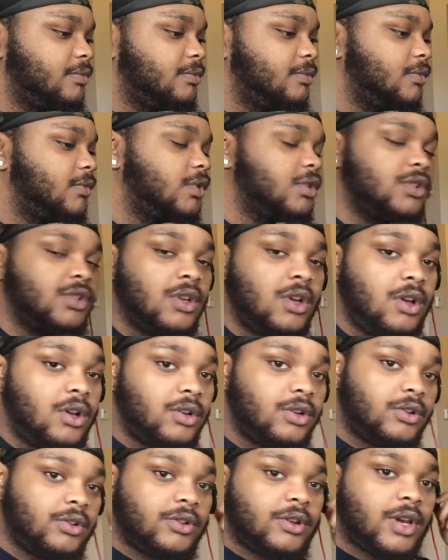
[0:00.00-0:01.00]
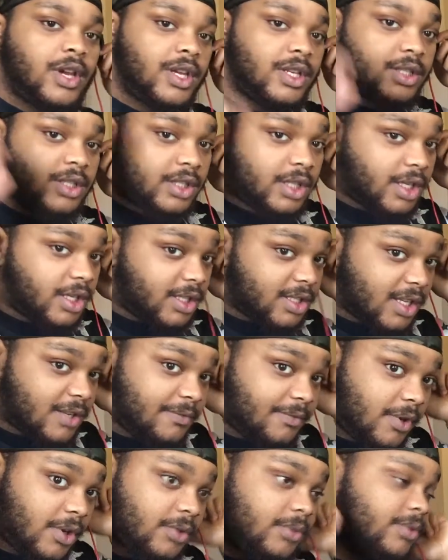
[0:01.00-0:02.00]
So I'm gonna go crazy cause I
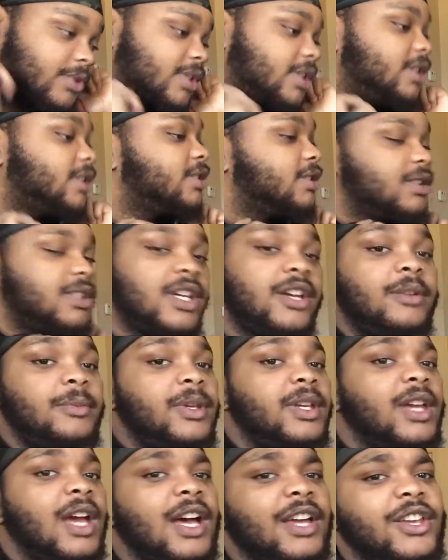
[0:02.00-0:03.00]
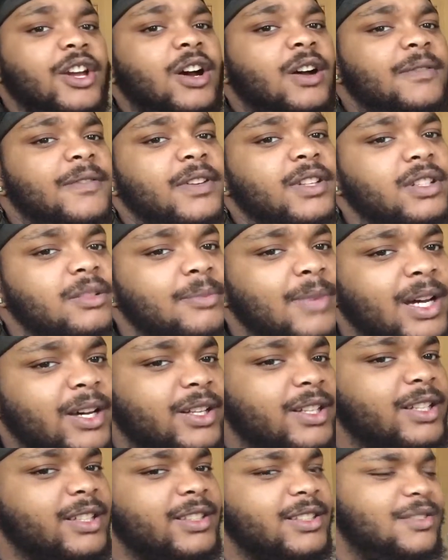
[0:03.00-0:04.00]
fuck with this. Tell me how y'all feel about it.
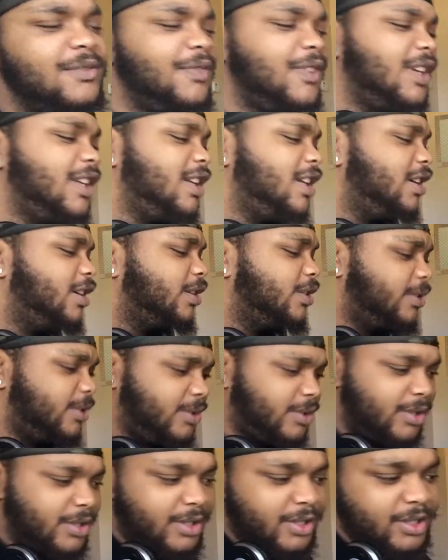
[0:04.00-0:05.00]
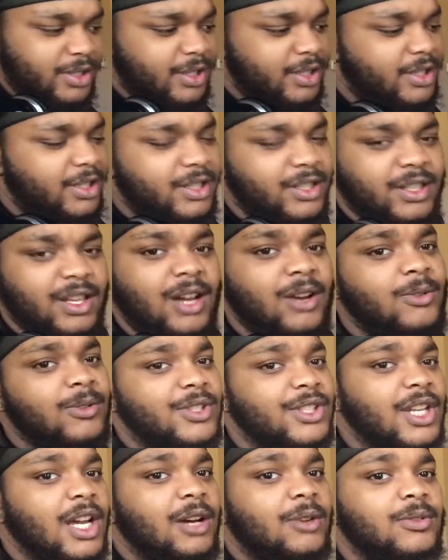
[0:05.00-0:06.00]
This video, I wish I
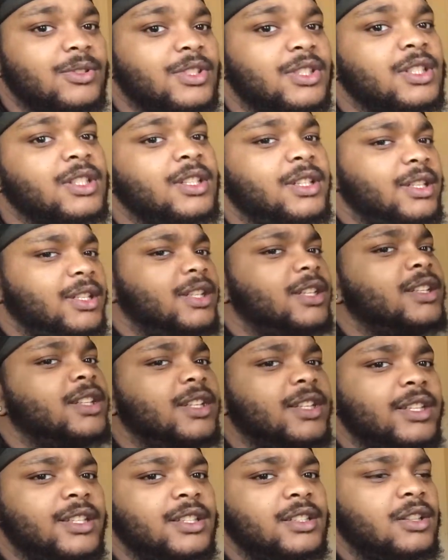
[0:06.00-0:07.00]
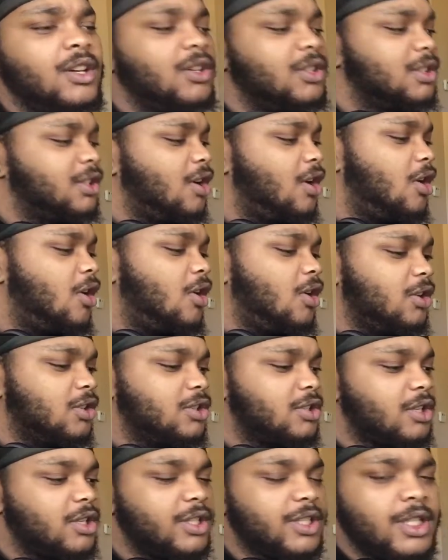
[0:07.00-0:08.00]
was in that nigga Allstar
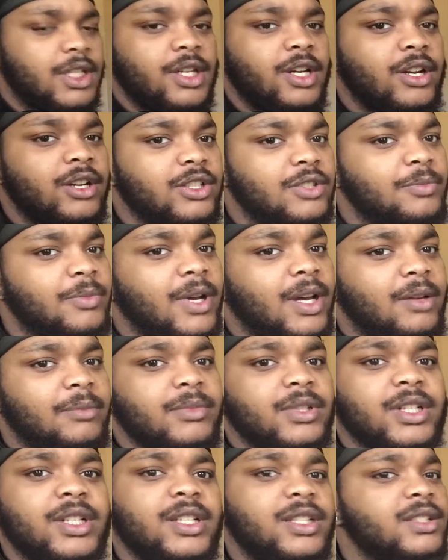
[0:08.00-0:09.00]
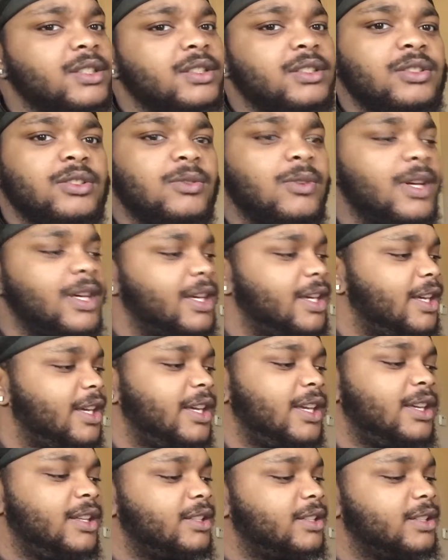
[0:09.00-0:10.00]
JR spot because the way it
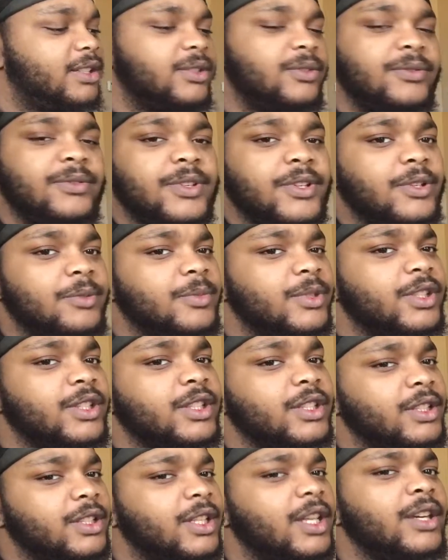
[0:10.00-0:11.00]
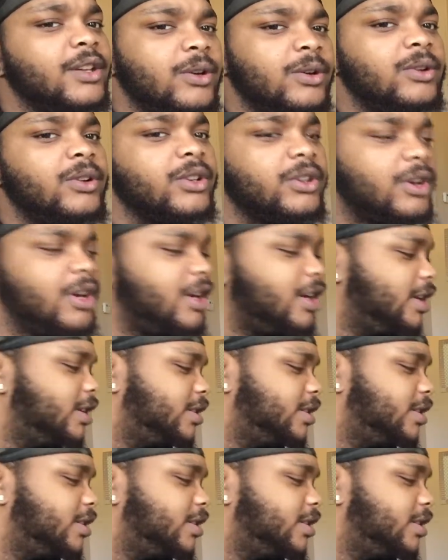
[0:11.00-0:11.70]
ended, you feel me? They going crazy.